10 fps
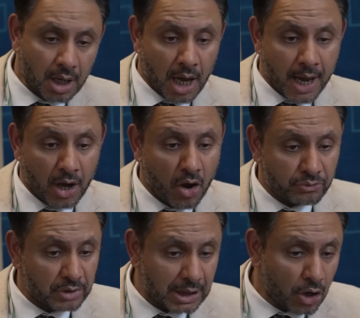I
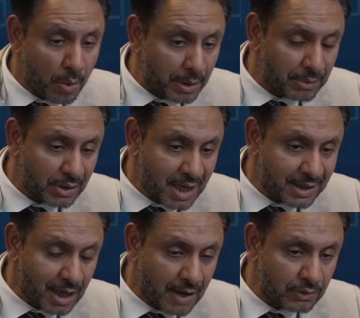can't really comment because
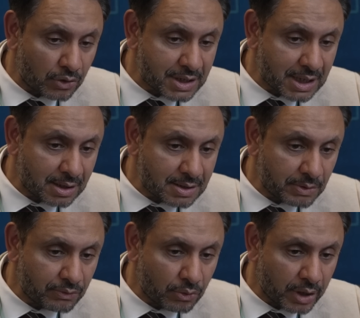I've not seen this
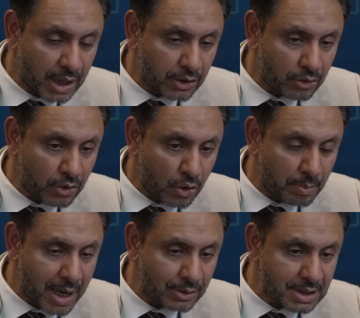before and I don't know
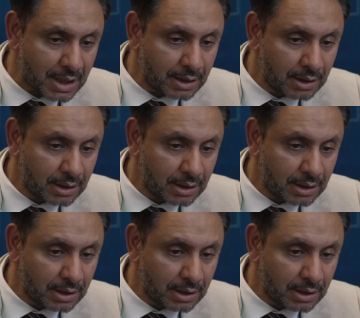about it.